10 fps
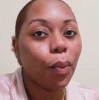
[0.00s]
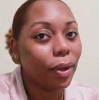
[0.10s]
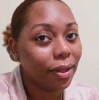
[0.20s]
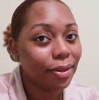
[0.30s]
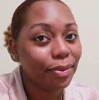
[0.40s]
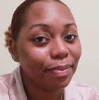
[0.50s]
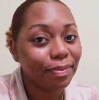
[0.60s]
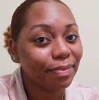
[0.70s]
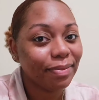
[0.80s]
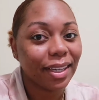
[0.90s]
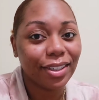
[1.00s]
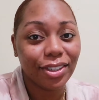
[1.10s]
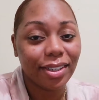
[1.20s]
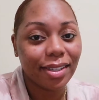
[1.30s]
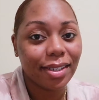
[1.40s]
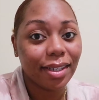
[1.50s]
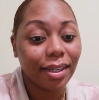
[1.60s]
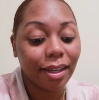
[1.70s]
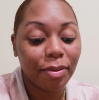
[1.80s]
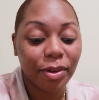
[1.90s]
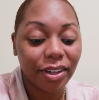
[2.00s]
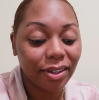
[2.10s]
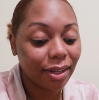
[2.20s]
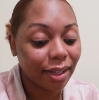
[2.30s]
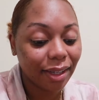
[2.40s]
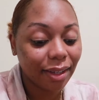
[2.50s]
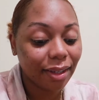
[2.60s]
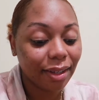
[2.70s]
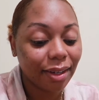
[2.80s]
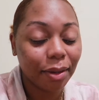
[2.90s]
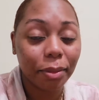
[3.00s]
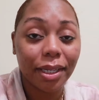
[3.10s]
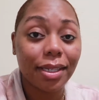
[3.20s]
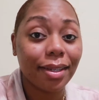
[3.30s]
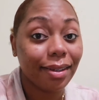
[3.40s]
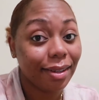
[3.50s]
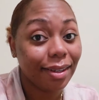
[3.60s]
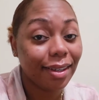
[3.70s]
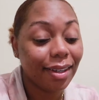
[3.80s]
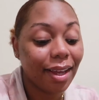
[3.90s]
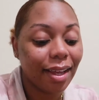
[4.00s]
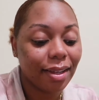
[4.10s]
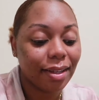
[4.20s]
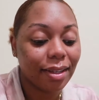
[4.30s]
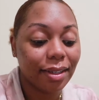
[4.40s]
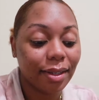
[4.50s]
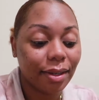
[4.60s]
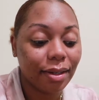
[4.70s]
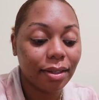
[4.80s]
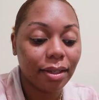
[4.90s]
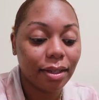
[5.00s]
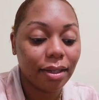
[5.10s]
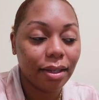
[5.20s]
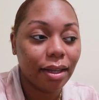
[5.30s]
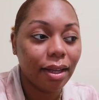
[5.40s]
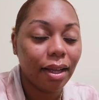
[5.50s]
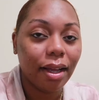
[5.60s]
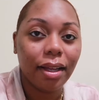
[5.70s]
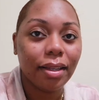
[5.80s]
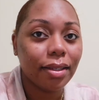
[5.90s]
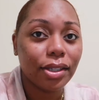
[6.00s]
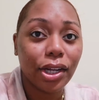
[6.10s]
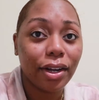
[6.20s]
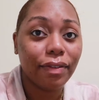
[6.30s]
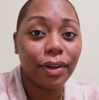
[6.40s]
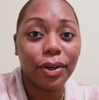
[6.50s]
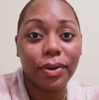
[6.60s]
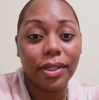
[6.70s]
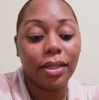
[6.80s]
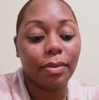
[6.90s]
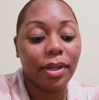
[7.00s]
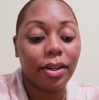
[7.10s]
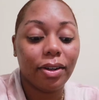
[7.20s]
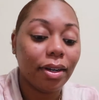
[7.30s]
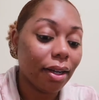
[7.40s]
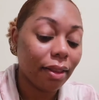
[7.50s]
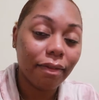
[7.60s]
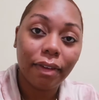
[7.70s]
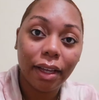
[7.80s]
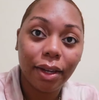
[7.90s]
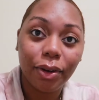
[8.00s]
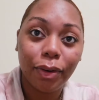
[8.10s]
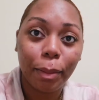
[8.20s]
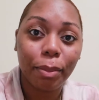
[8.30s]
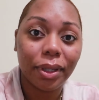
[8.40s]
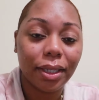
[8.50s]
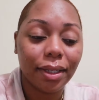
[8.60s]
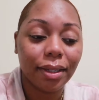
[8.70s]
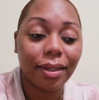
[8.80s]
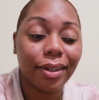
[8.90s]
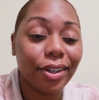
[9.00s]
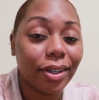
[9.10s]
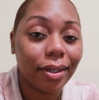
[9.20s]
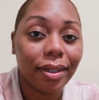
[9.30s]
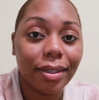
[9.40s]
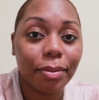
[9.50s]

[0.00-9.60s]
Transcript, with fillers: Well, as y'all can see, I'm all clean. I'm about to eat and Sorry for the noise in the background. I got the fan on, but your girl is